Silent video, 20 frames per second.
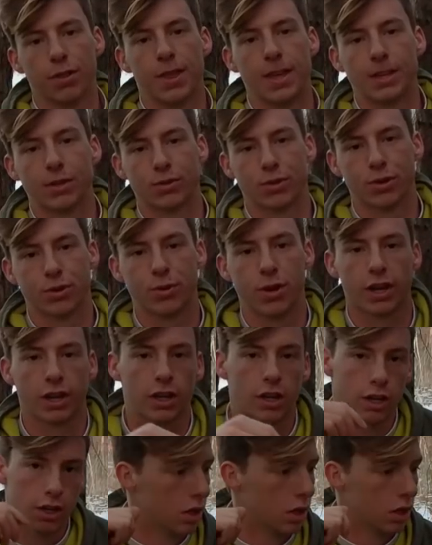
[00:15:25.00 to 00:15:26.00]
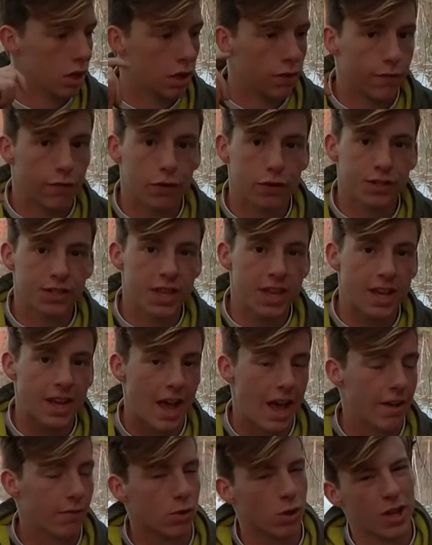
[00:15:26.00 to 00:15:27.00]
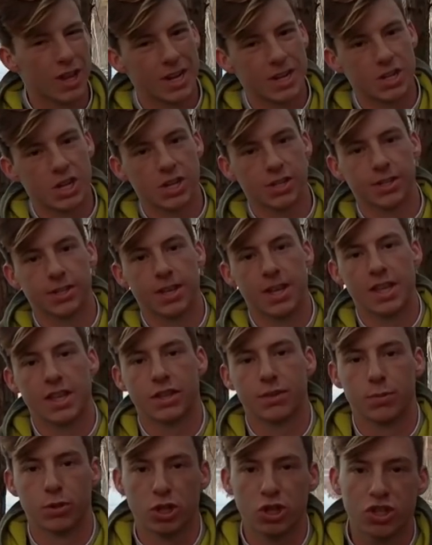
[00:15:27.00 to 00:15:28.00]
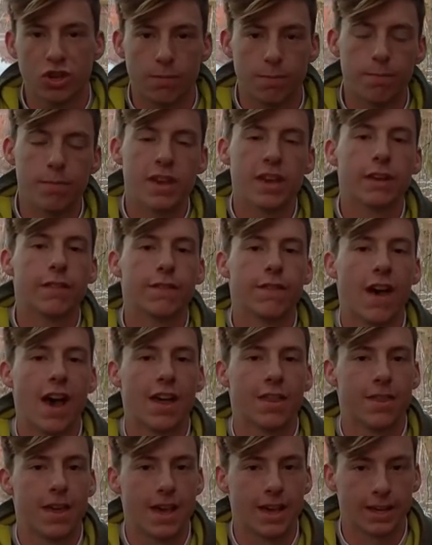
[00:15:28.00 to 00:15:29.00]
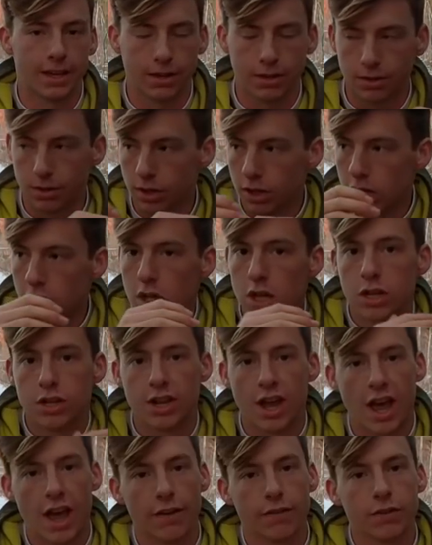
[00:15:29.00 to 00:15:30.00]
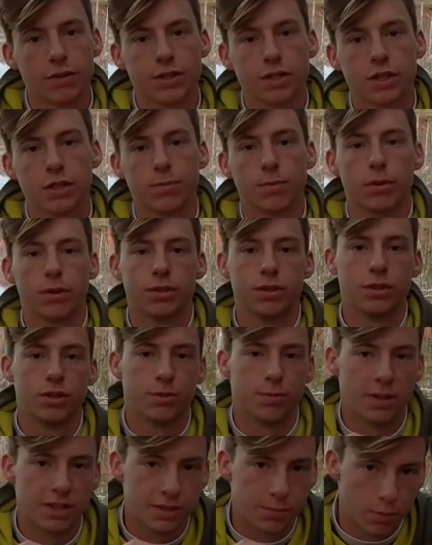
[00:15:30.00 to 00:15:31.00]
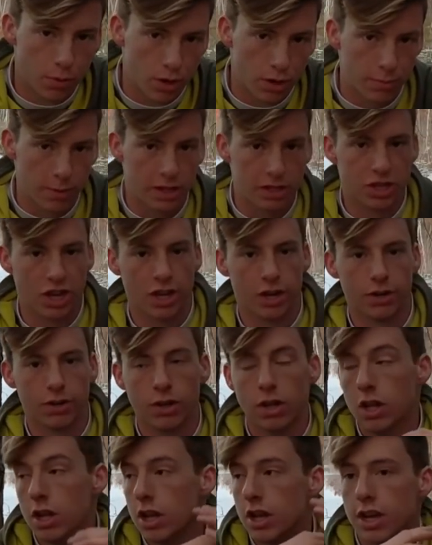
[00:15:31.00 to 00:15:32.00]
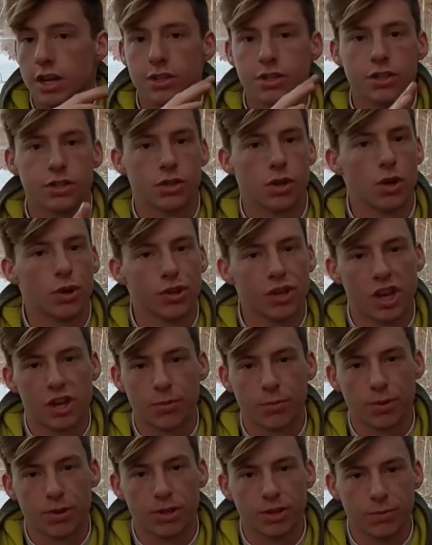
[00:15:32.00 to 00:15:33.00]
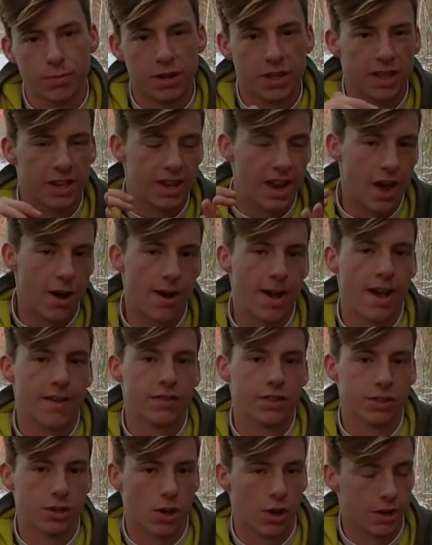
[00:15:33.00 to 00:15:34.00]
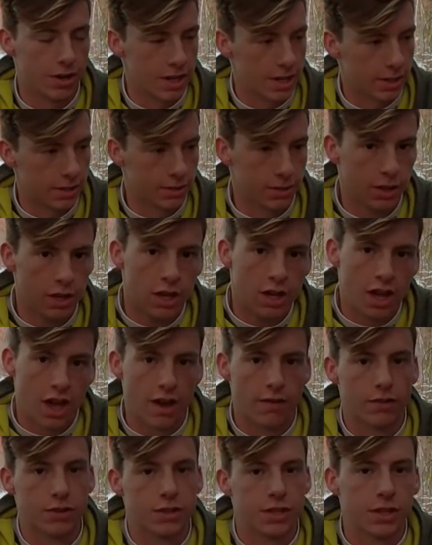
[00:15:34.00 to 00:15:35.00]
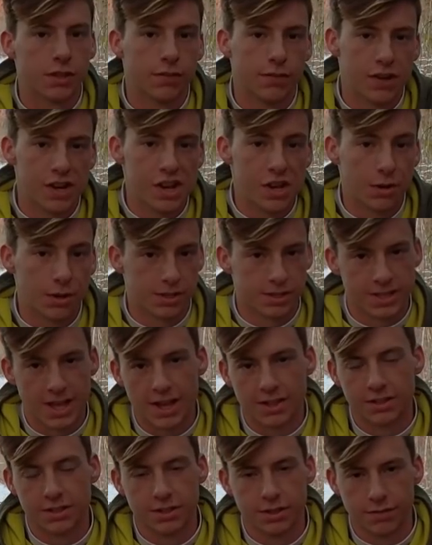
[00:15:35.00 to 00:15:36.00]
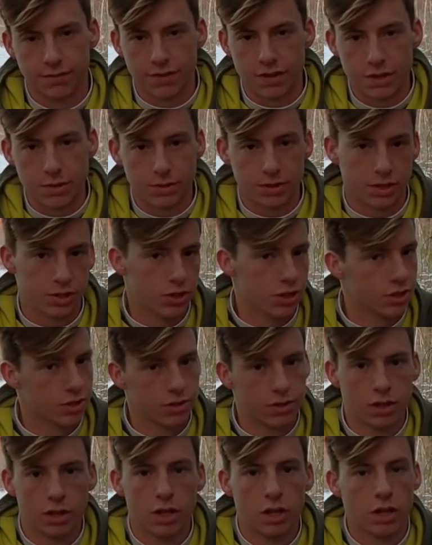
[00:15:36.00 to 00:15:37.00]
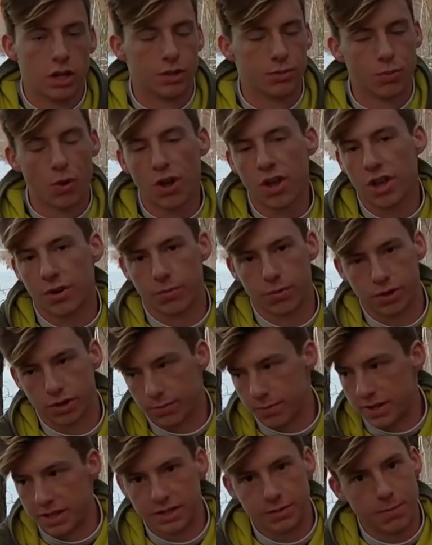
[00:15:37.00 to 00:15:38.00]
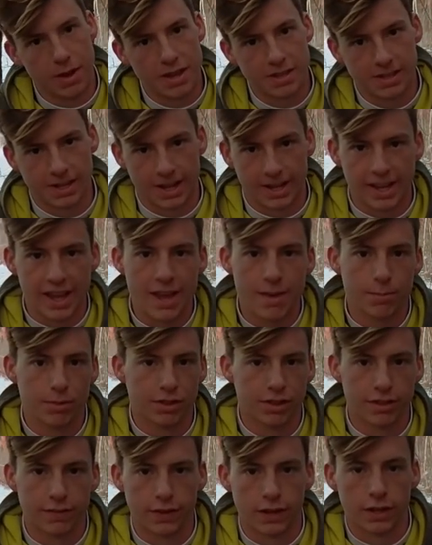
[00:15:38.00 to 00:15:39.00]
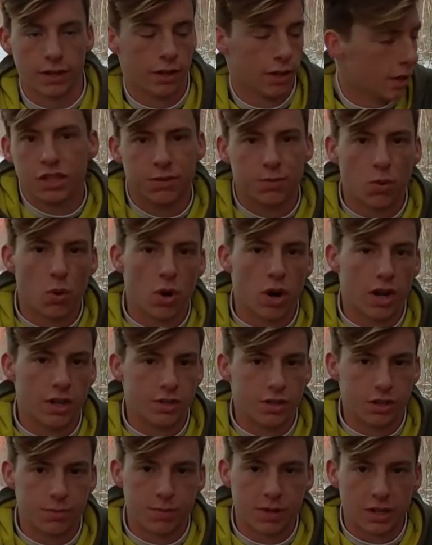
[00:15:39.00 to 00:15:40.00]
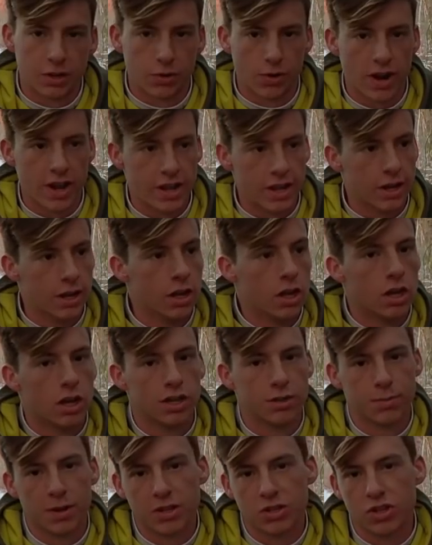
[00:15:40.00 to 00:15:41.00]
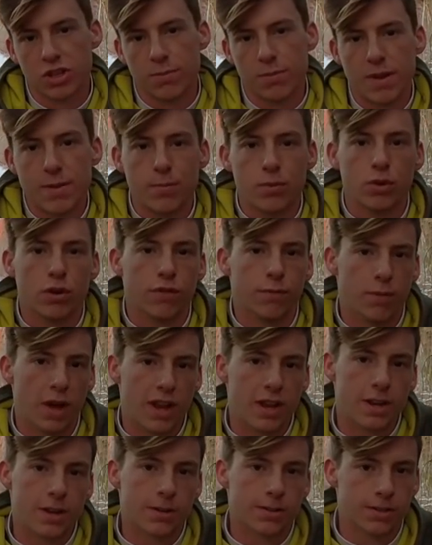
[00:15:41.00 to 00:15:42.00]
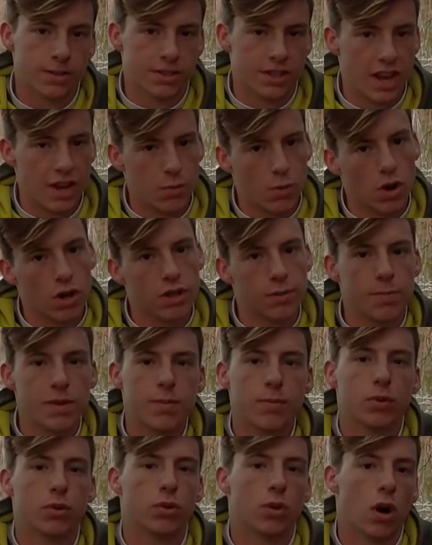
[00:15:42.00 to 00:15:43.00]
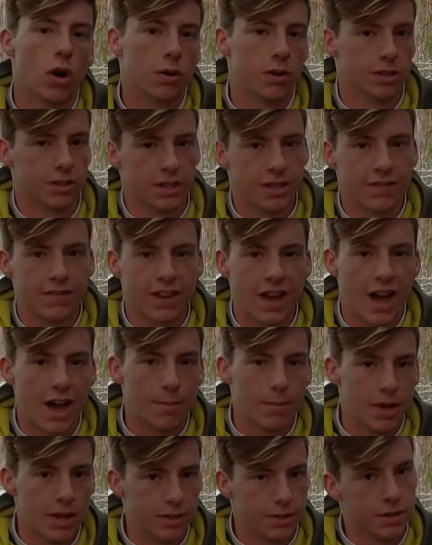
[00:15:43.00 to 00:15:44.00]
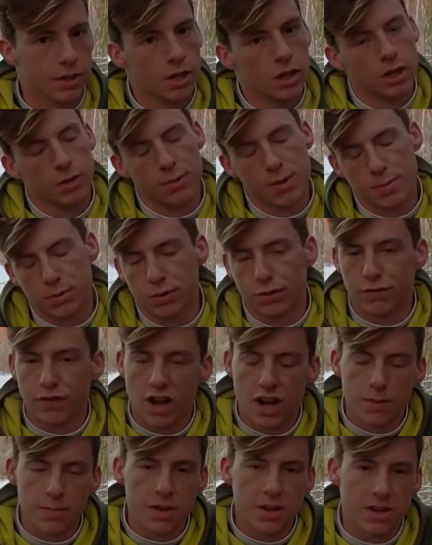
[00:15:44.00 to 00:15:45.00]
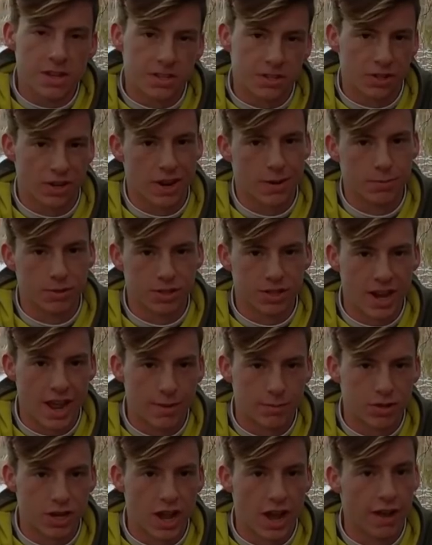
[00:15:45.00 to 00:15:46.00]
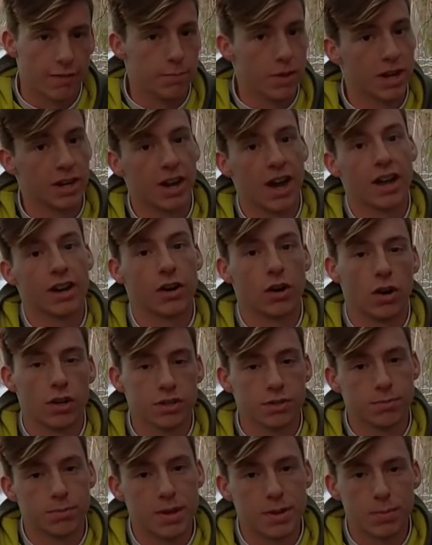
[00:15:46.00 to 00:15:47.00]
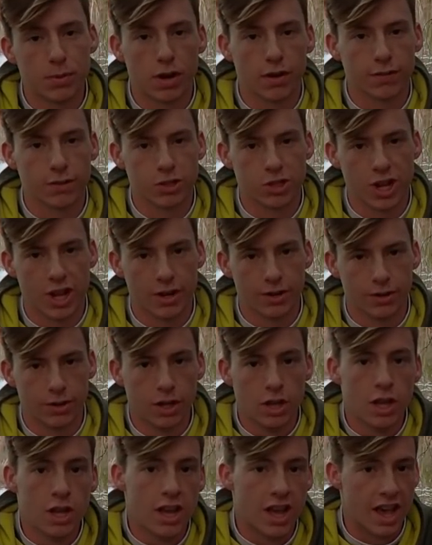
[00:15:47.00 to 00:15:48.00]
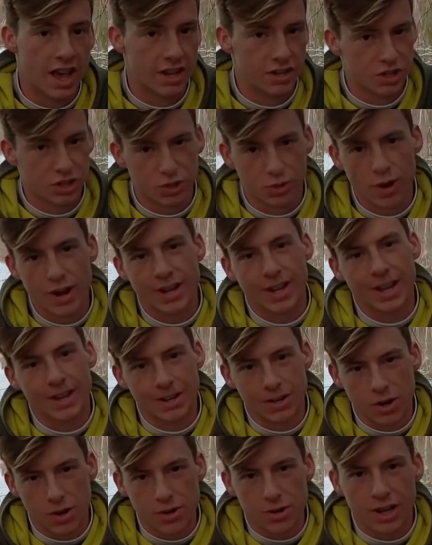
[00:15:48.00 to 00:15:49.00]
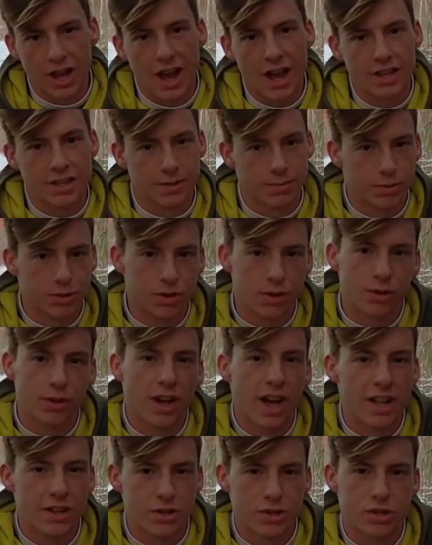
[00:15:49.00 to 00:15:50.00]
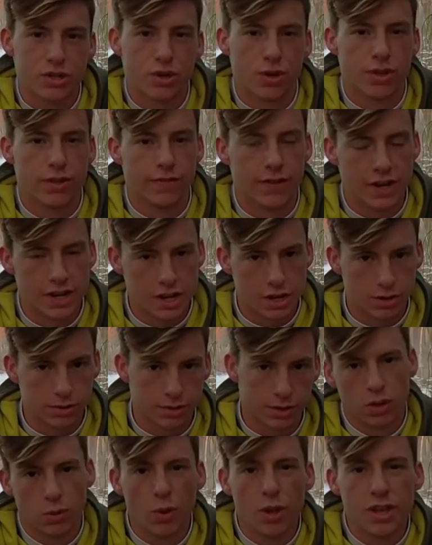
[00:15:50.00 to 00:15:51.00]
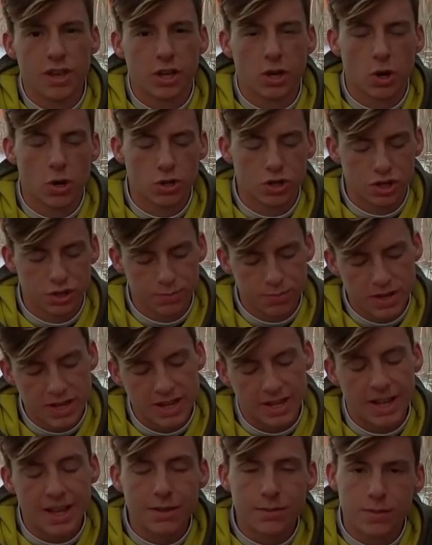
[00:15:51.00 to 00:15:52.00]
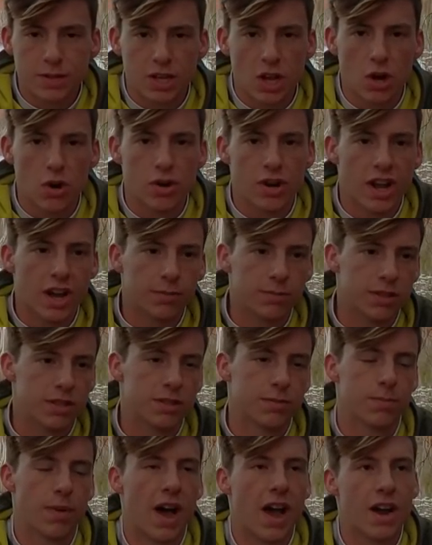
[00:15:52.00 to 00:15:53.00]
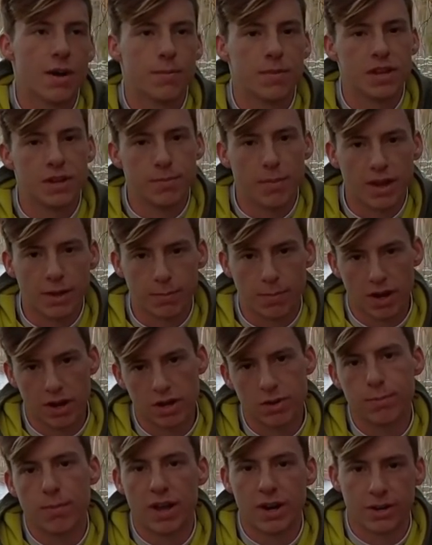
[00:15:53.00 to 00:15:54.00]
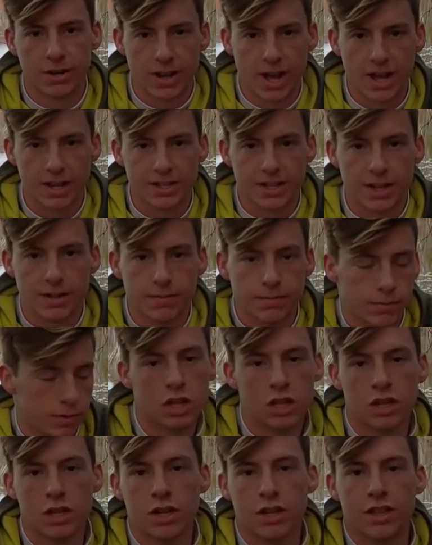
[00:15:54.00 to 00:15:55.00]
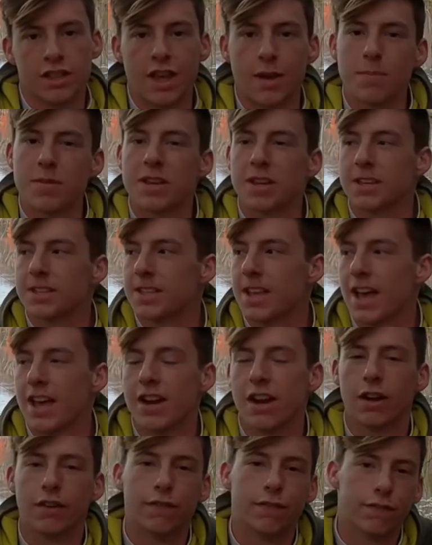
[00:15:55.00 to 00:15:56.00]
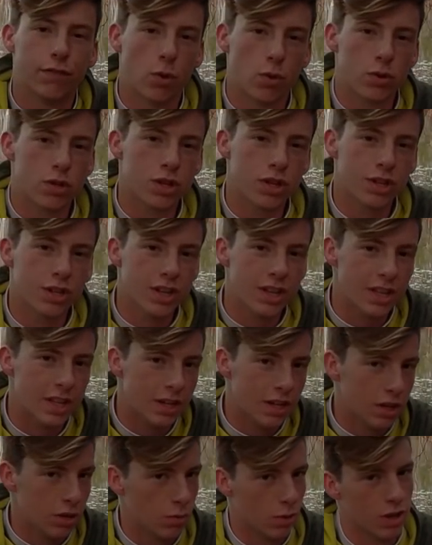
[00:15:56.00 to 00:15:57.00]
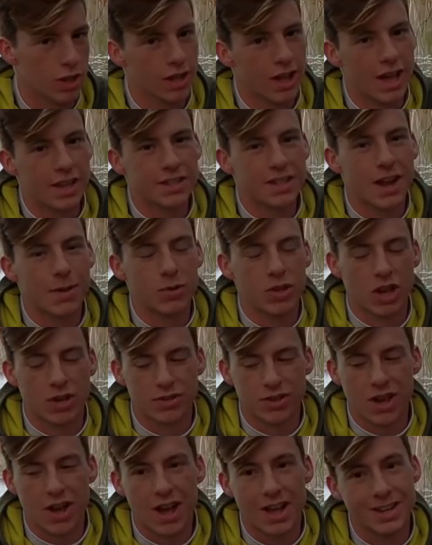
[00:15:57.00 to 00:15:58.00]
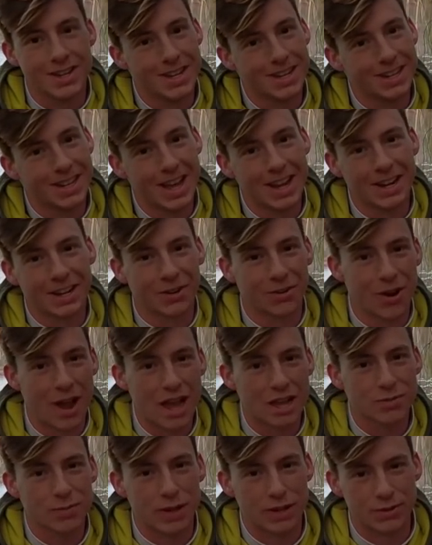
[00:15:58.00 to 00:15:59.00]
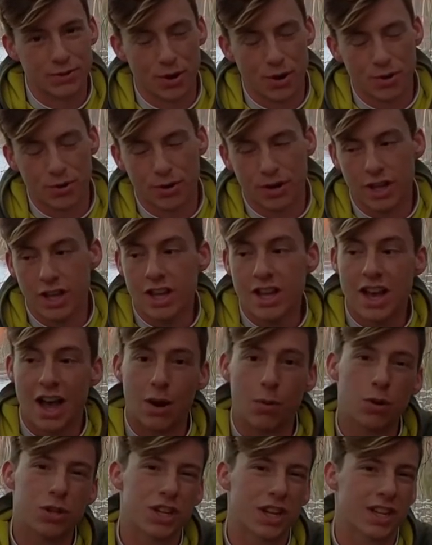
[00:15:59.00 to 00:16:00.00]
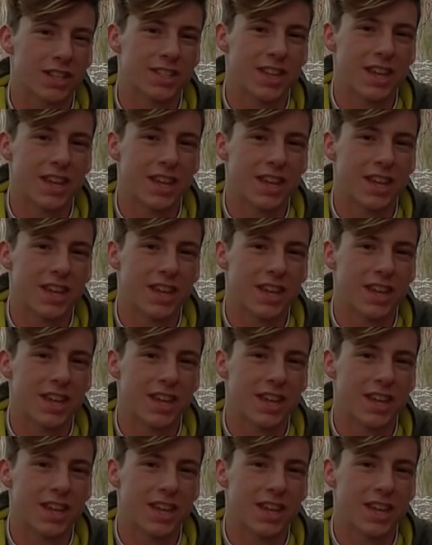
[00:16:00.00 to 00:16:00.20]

things real quick. First thing, I haven't really had a chance to say this, but just a big fat thank you to every single person who's been supporting my channel. It's just totally unreal to me that now I have this audience. Every single video gets thousands of views. It's really unreal to me. It's amazing. I can't believe it. The support has just been great, especially the people who have been here since day one, the people who always leave comments, people who follow me on Instagram and Snapchat. I've met a lot of awesome people off the channel, and it's just great getting to know you guys. I'm so glad you're enjoying the videos. It really encourages me. It keeps me going. It helps inspire me to make better and better content. That being said, unfortunately, one of the last times I was out, I did kind of crash my drone. I wish I could